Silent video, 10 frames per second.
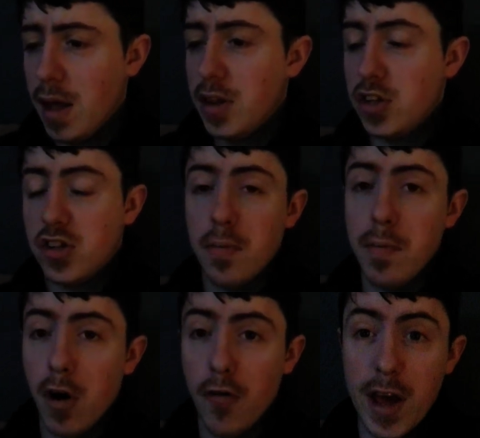There's some
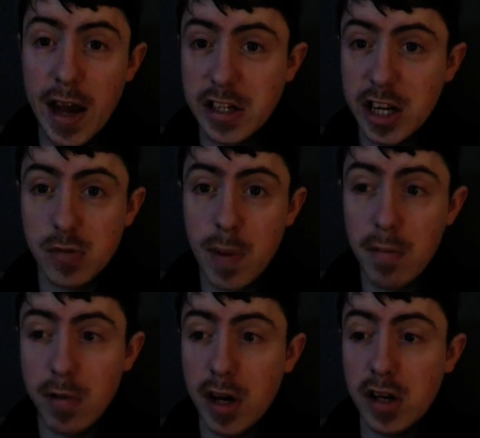more VHS
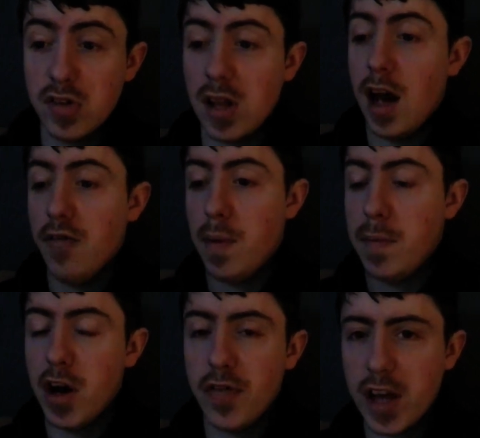memories, like of my
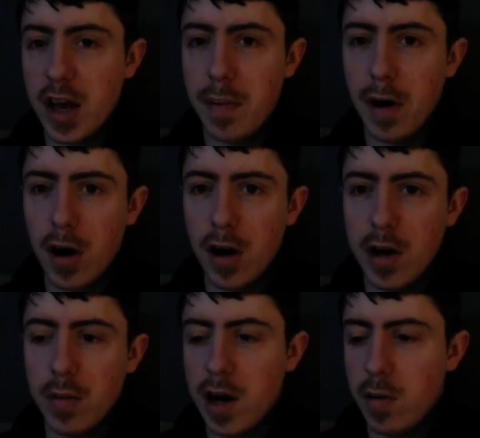birthday
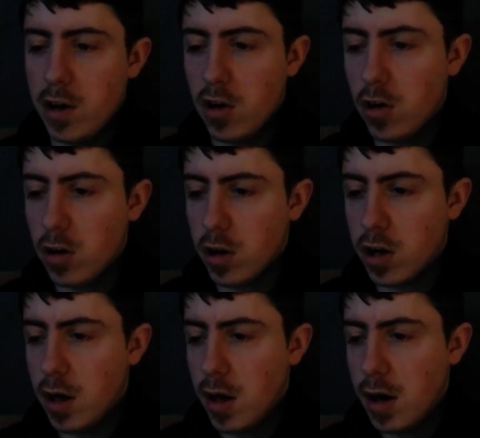party when I was young.
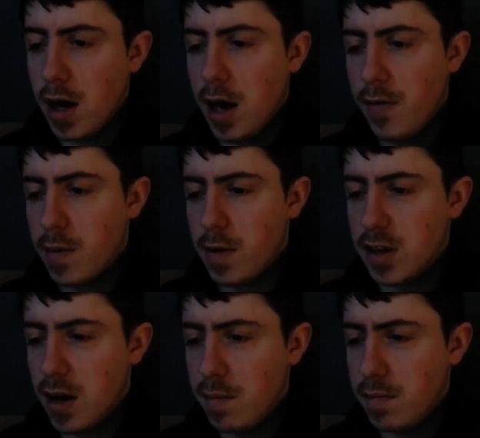I think my
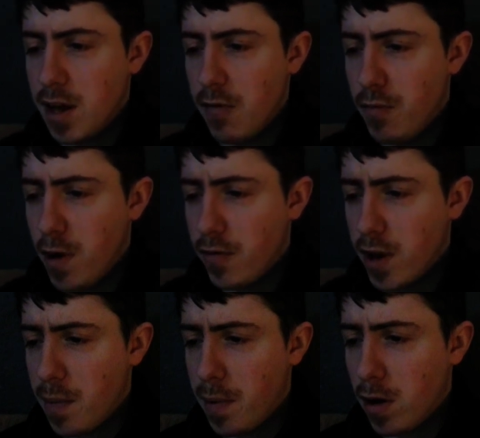10th
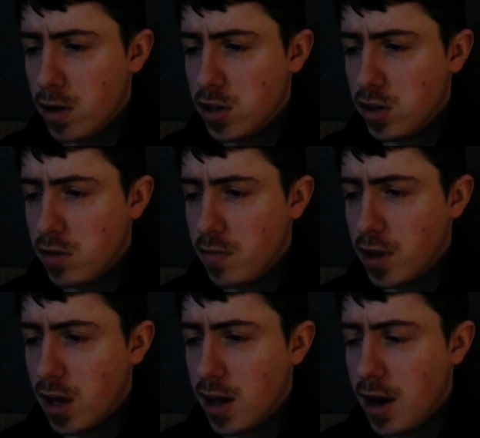birthday party or something
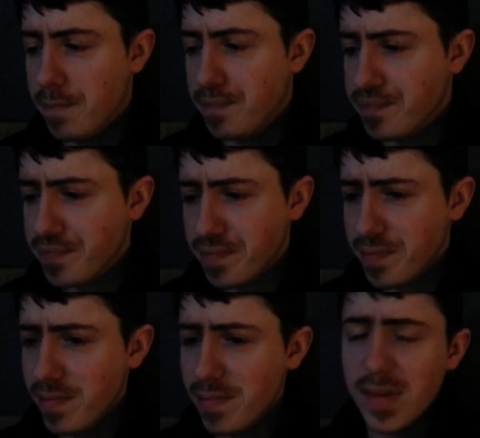like that.
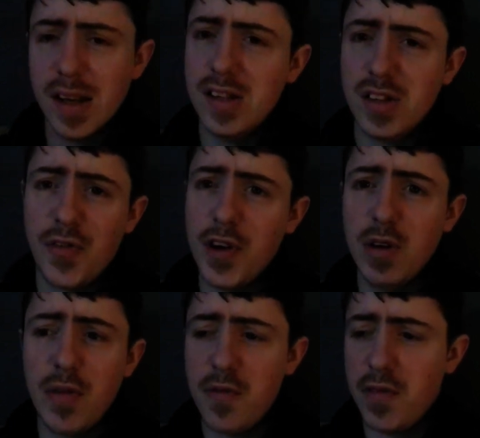There's a few
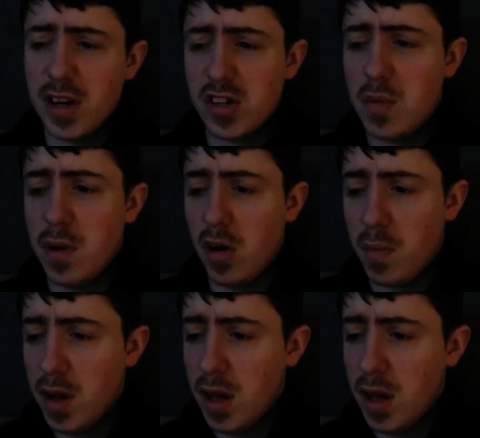different things coming up.